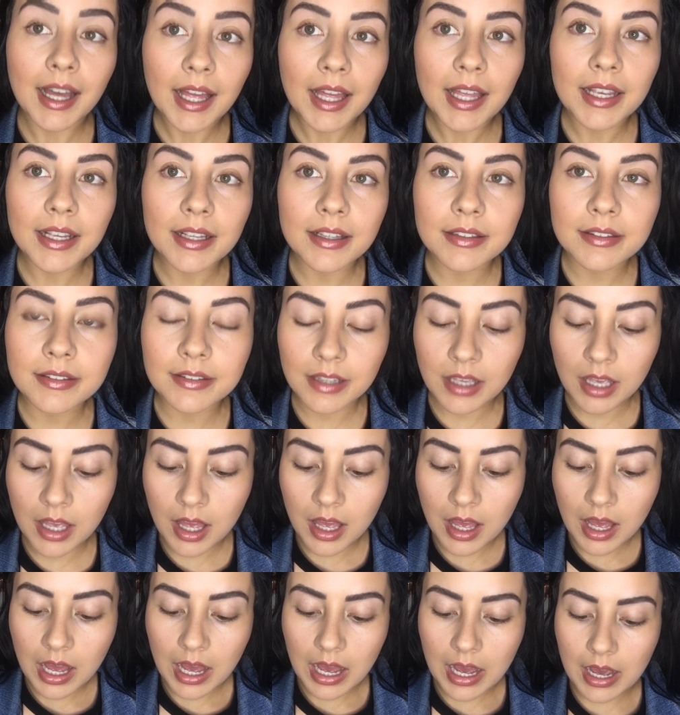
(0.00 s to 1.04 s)
eyes.
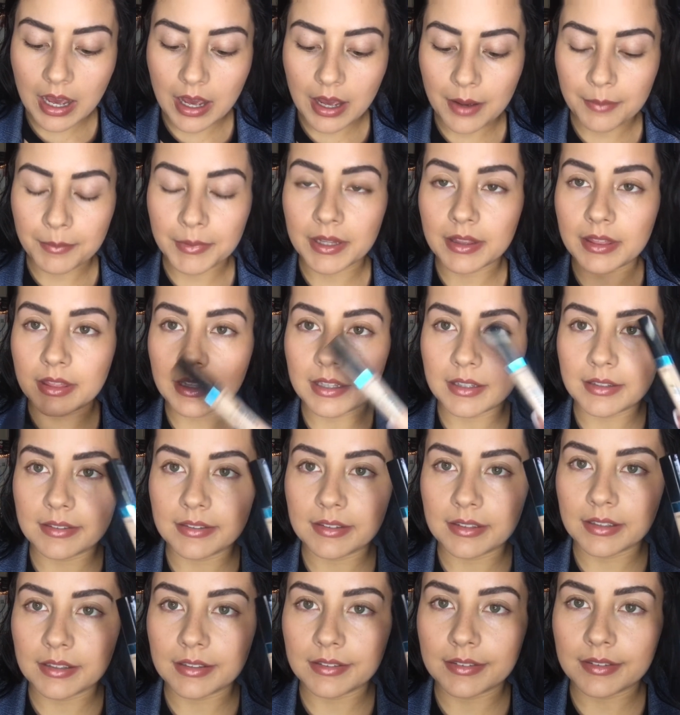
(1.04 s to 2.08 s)
This
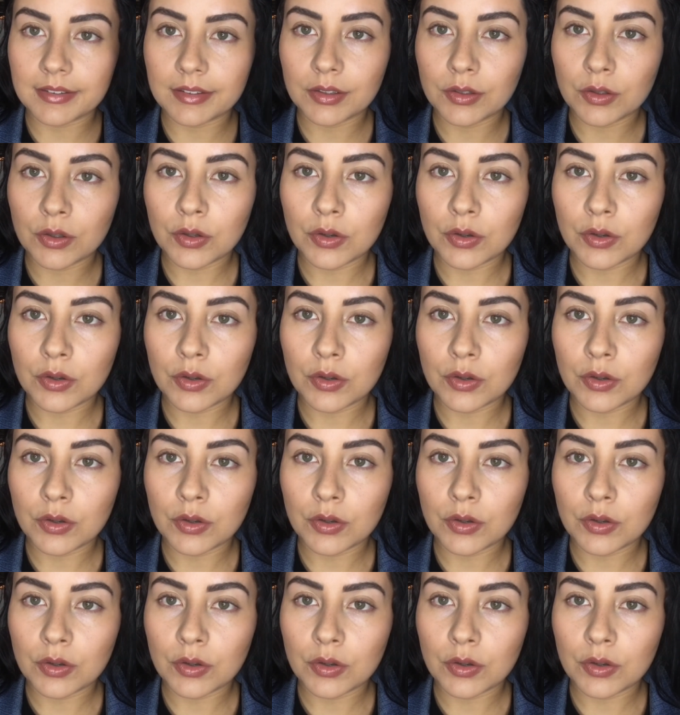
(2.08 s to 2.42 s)
is